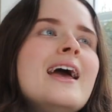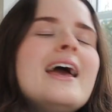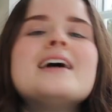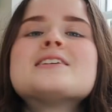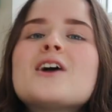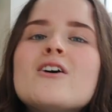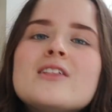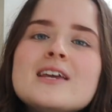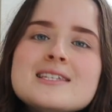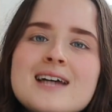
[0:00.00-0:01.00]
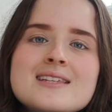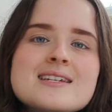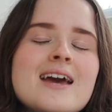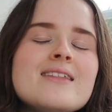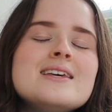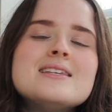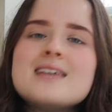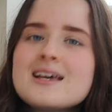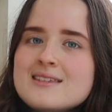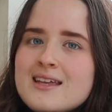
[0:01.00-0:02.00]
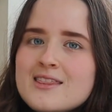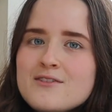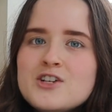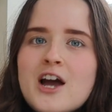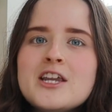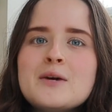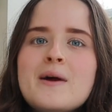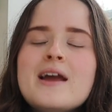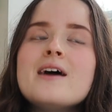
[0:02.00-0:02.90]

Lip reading: It is currently Saturday the 16th of January,